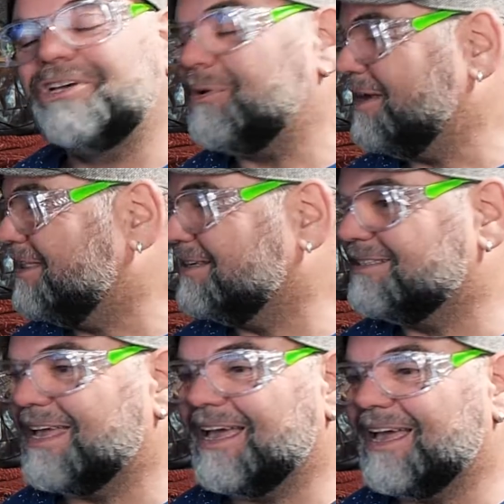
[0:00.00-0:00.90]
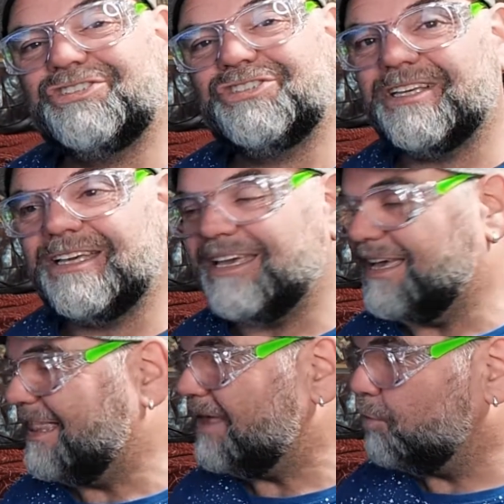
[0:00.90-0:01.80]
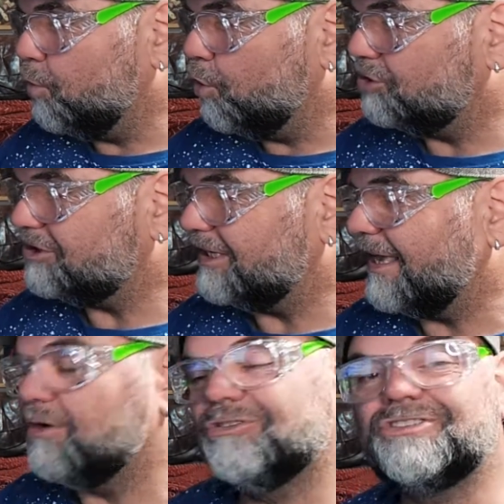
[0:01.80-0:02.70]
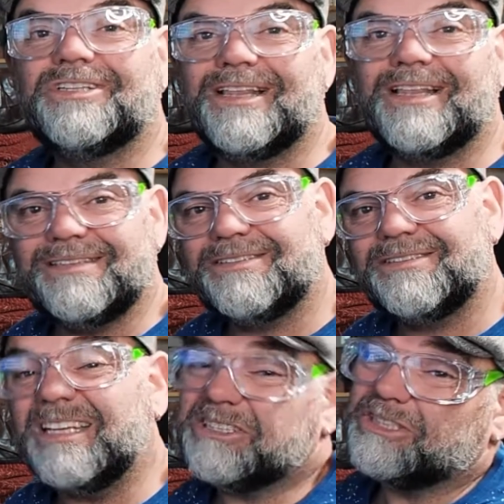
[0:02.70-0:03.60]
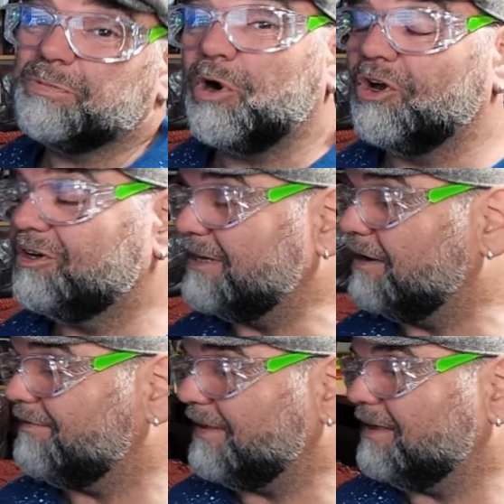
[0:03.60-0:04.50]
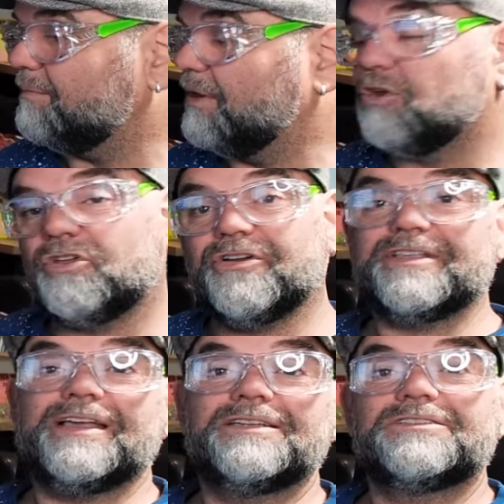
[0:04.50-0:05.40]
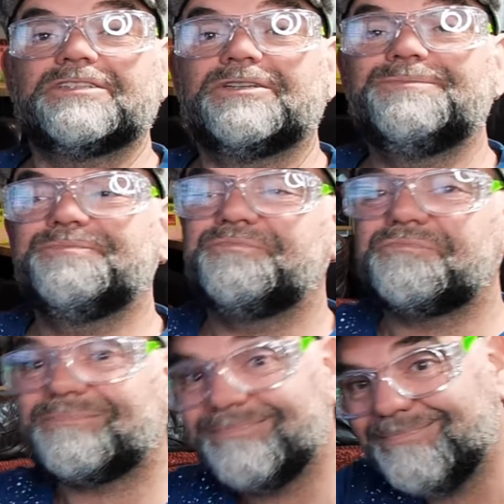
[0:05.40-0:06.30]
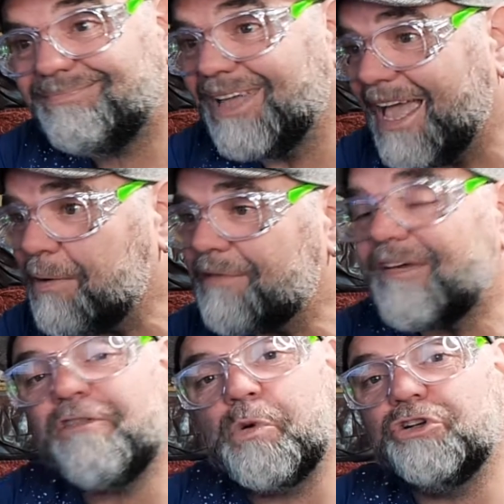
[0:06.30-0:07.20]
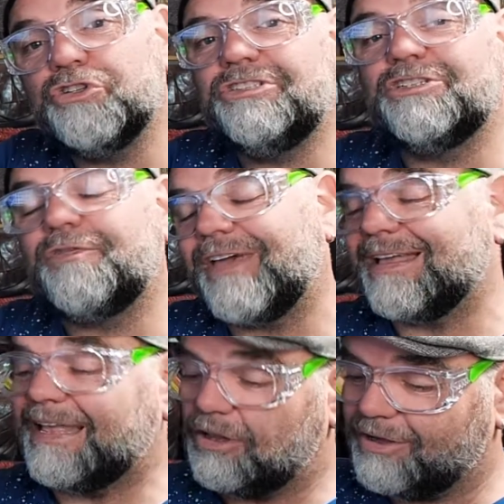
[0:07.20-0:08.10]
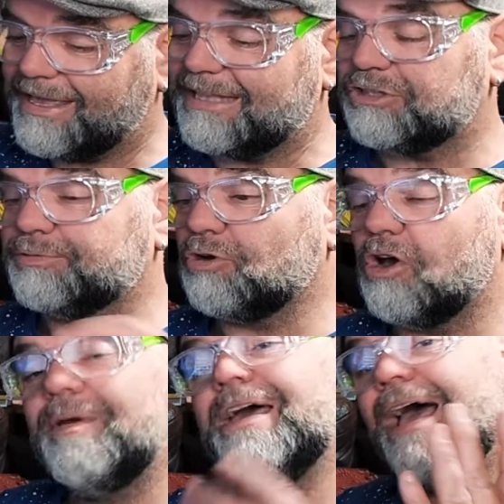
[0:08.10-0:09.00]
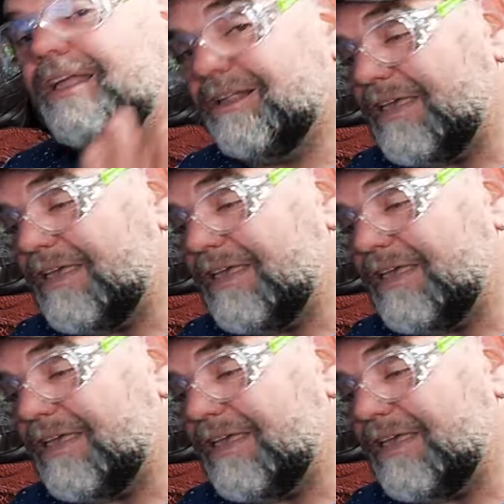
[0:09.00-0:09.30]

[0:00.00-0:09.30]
so it doesn't actually allow the water to get onto the lens. That's just my idea. I think it'd be a good idea. So anyway, thank you for watching, and don't forget to click like and subscribe. And